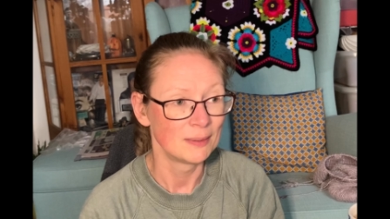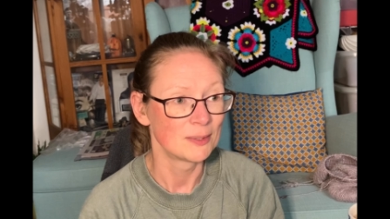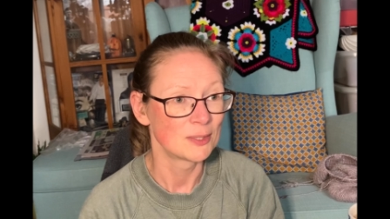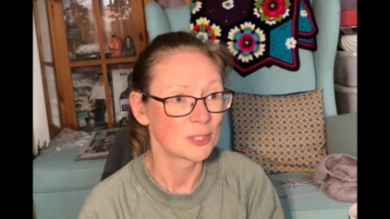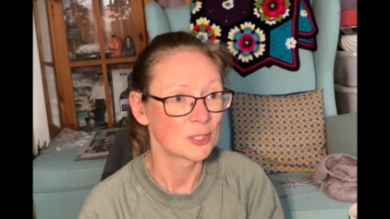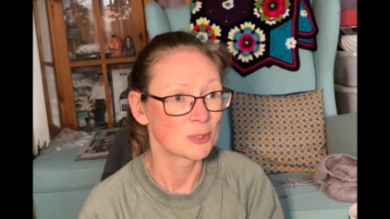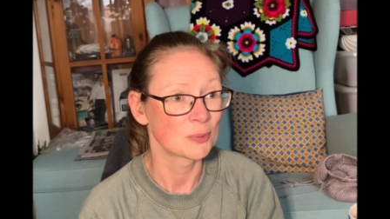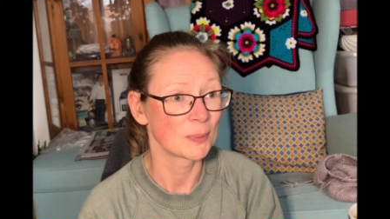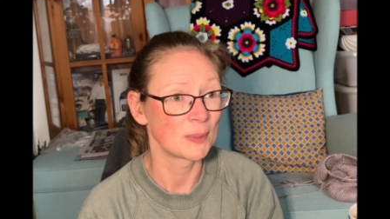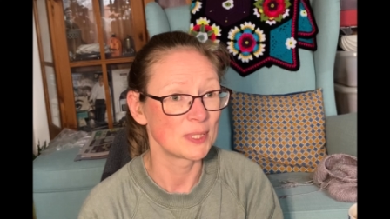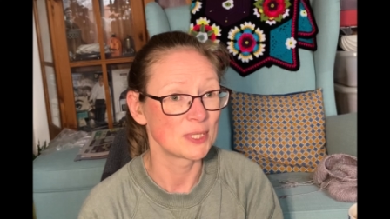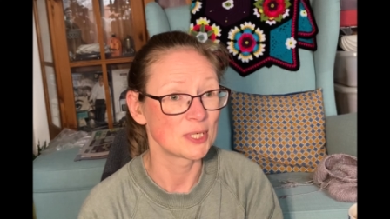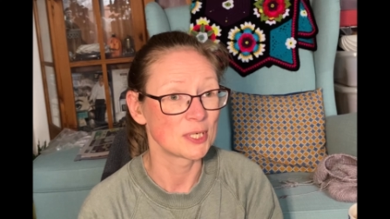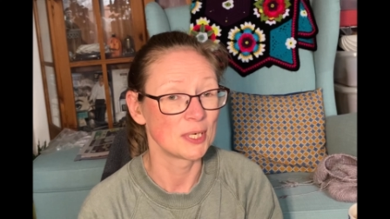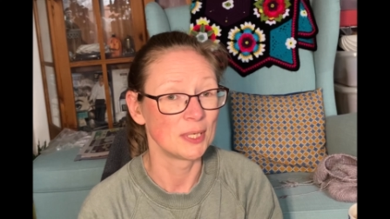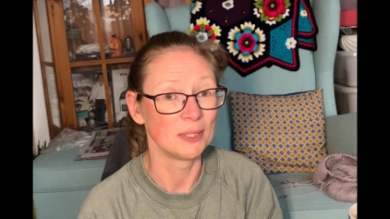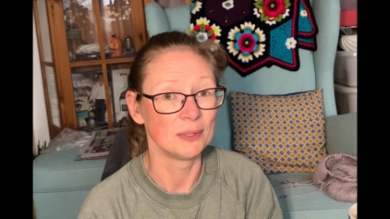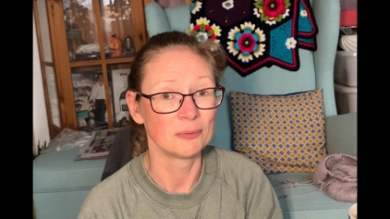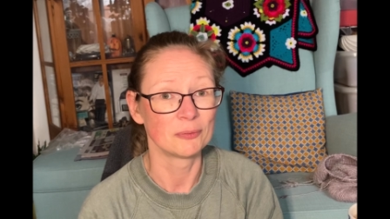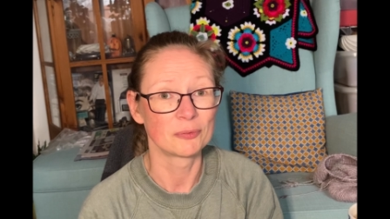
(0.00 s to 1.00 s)

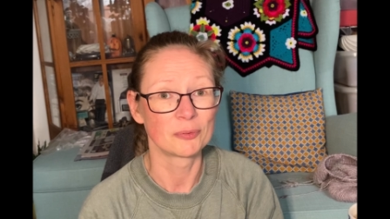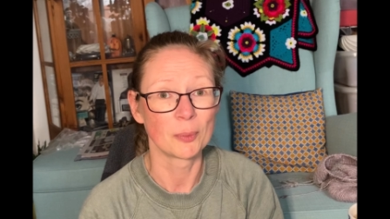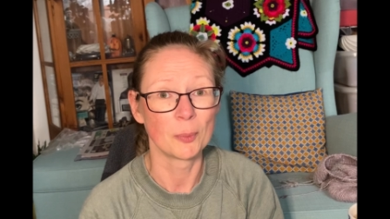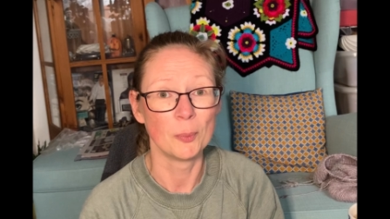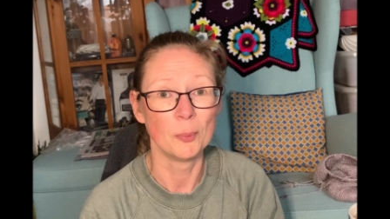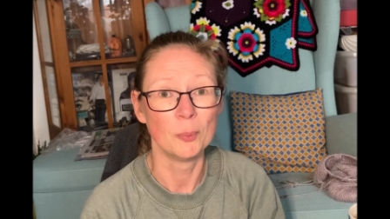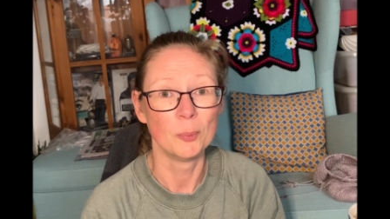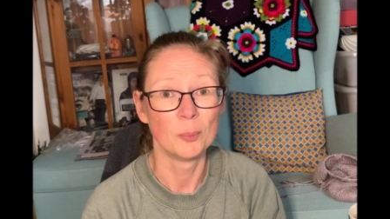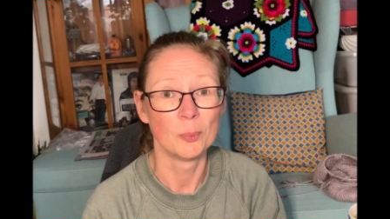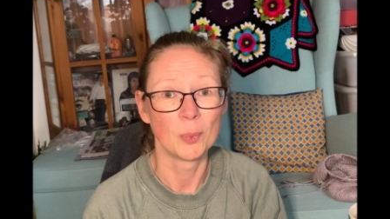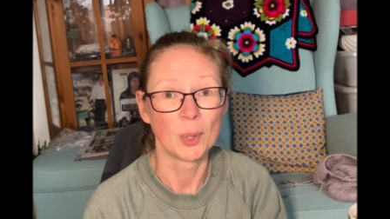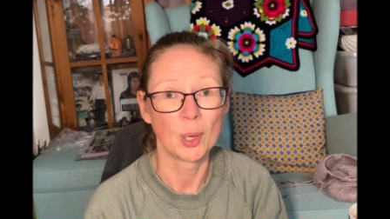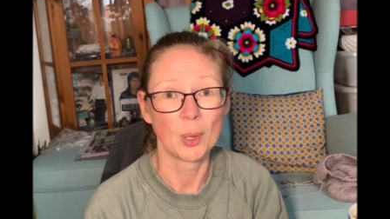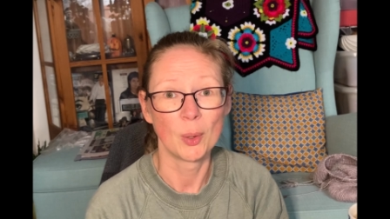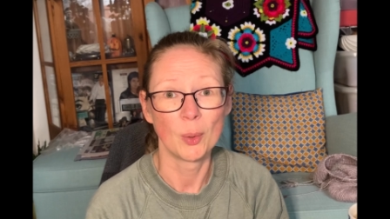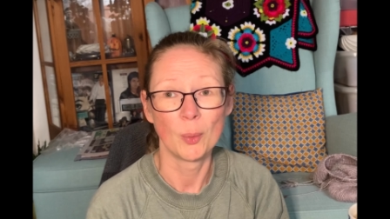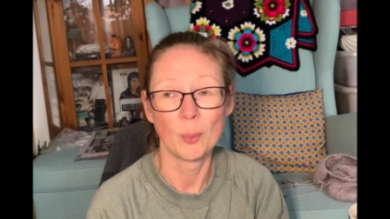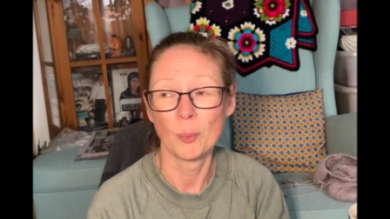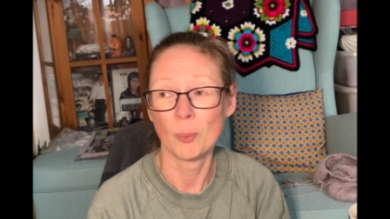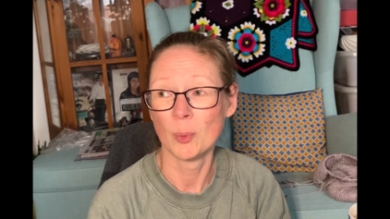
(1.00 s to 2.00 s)
switching from
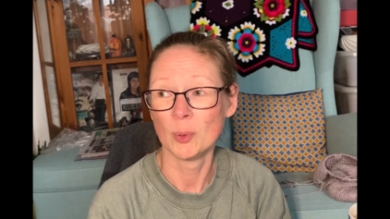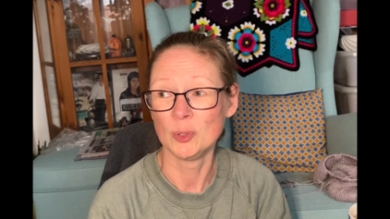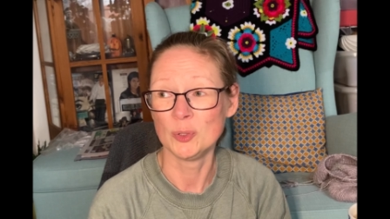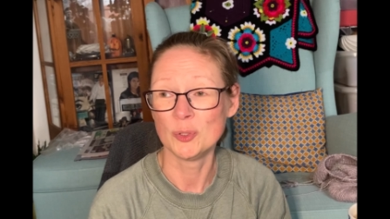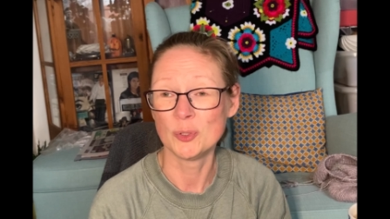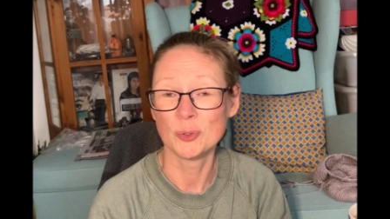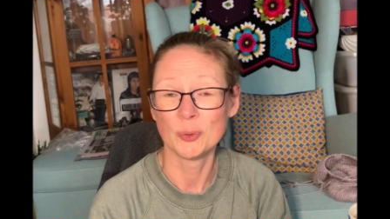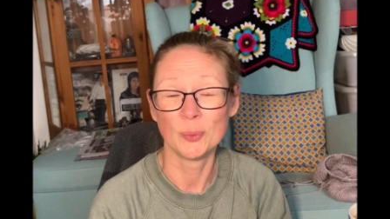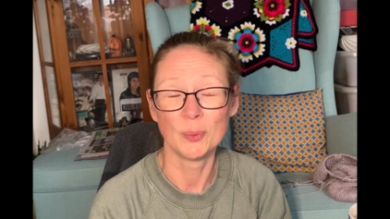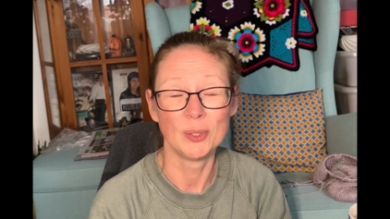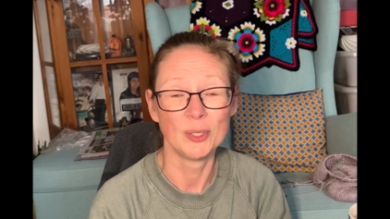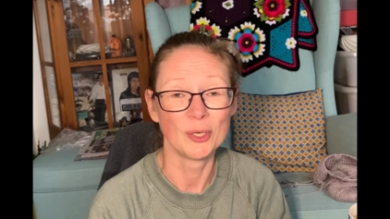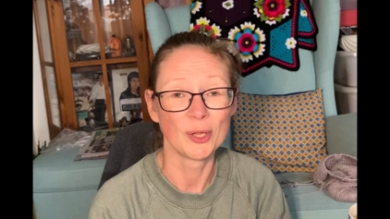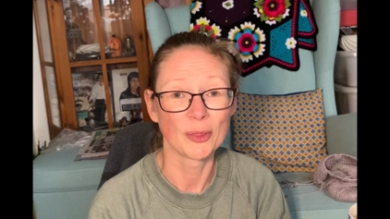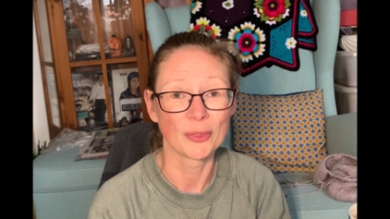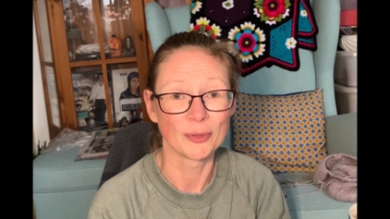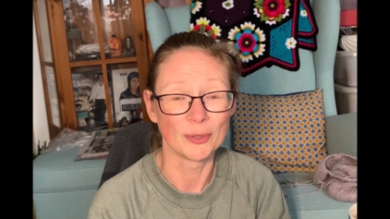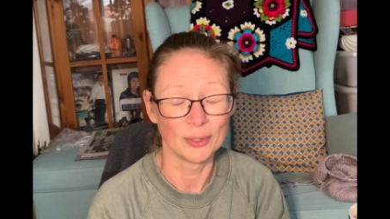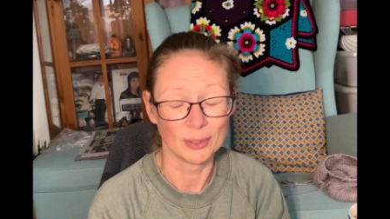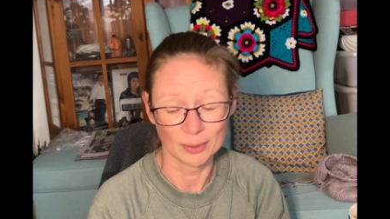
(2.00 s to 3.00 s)
one to
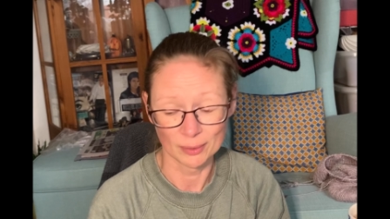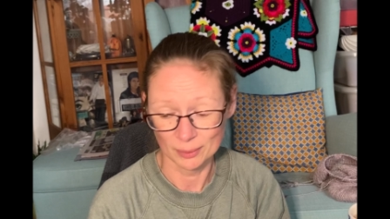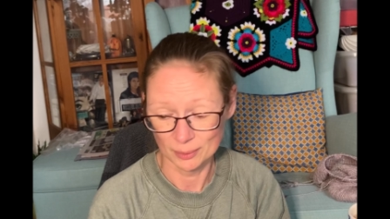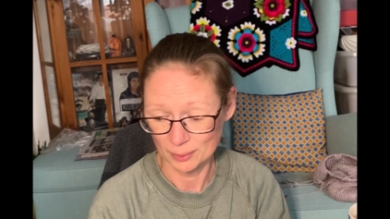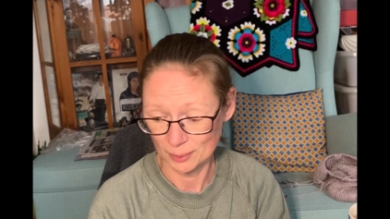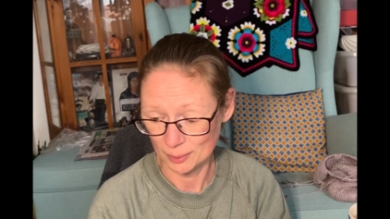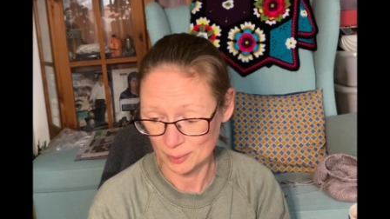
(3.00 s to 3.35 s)
another,